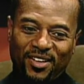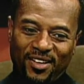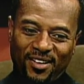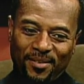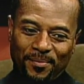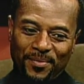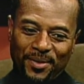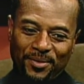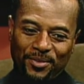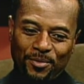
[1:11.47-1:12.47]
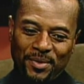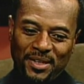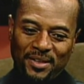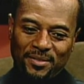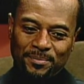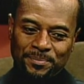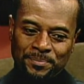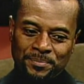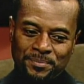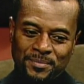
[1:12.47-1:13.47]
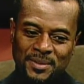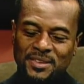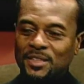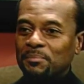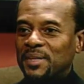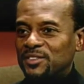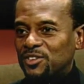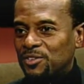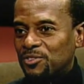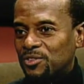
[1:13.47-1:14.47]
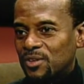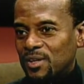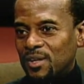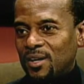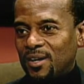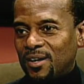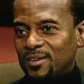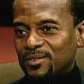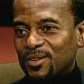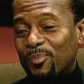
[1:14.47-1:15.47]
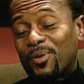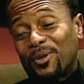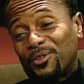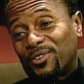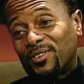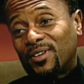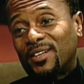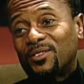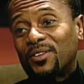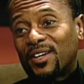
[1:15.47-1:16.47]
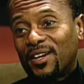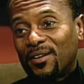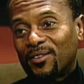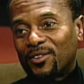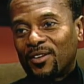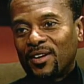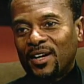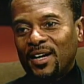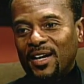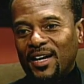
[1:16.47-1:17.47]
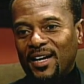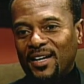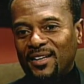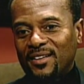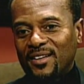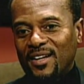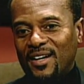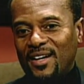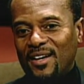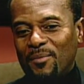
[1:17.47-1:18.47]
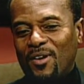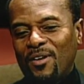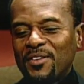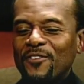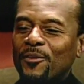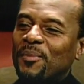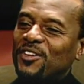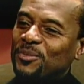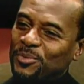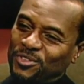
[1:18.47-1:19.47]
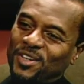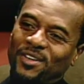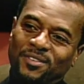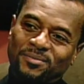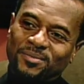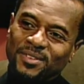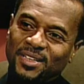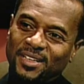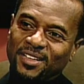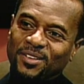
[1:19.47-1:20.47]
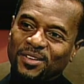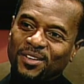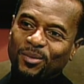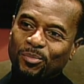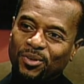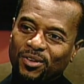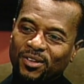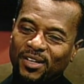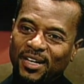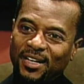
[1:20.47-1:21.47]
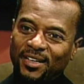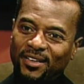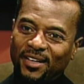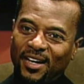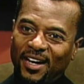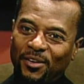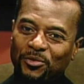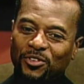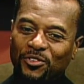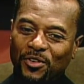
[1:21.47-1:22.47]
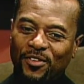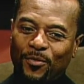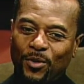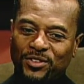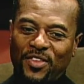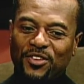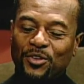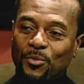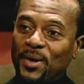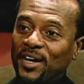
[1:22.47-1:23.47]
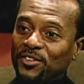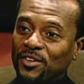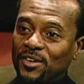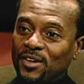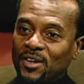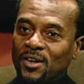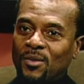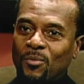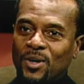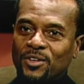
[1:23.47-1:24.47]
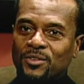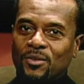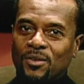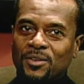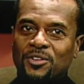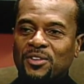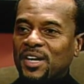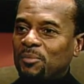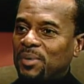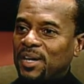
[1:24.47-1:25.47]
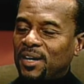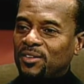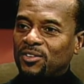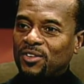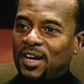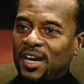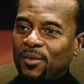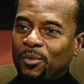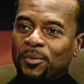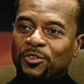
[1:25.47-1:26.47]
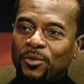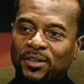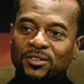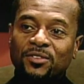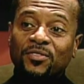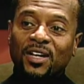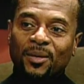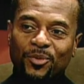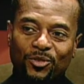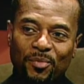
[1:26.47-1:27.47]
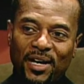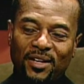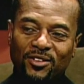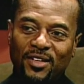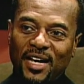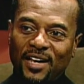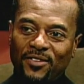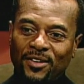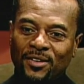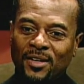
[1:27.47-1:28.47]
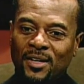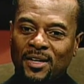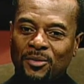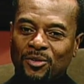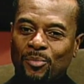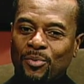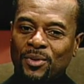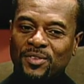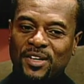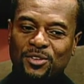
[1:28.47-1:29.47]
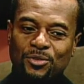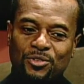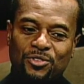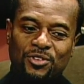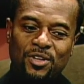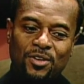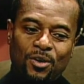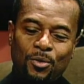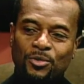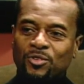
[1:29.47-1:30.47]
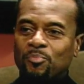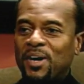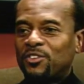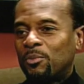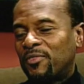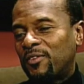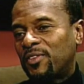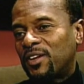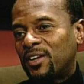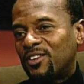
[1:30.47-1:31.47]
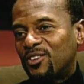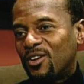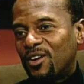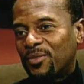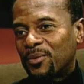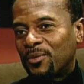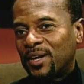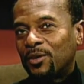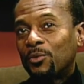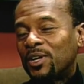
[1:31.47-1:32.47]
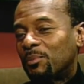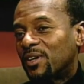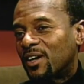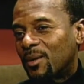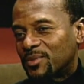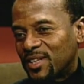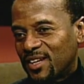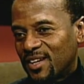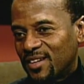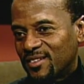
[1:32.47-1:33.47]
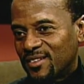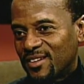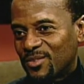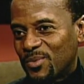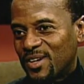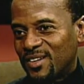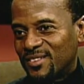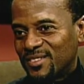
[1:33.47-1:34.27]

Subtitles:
There's so many dimensions to the person and to the character, and all the information was there, you know, in the book. And I was just very fortunate the director was on the same page as I when we were trying to develop this man's life. And it was important that you see the whole spectrum of everything that he's gone through and who he becomes in the end as well.